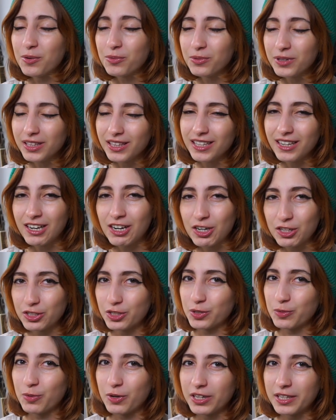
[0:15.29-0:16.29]
really hard
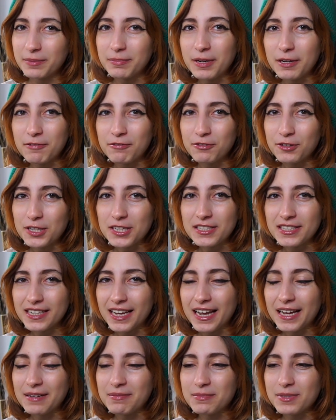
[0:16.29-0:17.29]
to work in my free
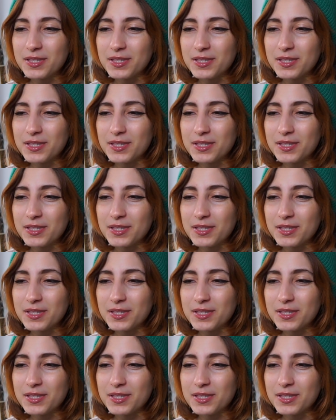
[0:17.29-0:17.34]
time.